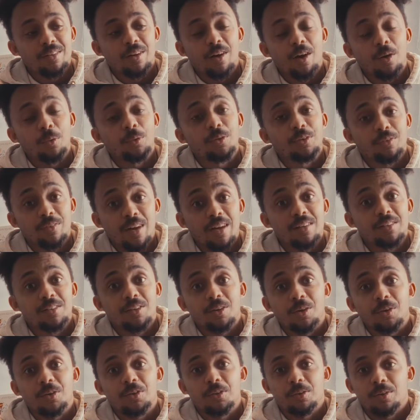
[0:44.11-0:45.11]
would have had to
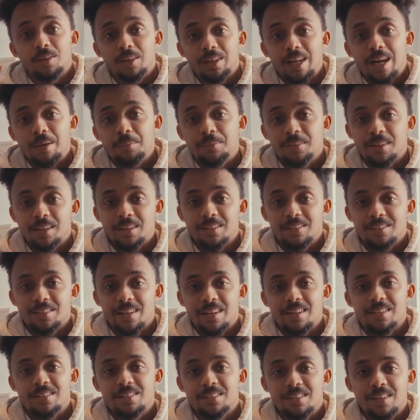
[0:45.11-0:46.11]
go to a lab to get the
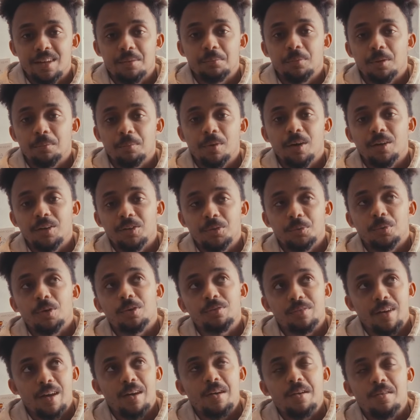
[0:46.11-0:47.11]
scans to get my money's
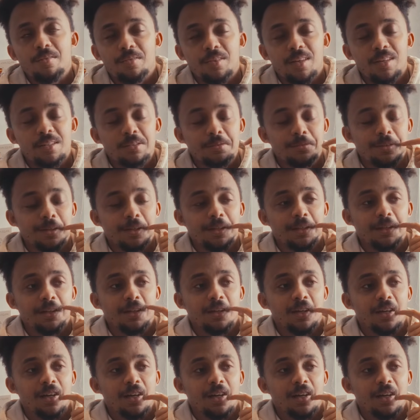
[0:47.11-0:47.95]
worth out of this thing.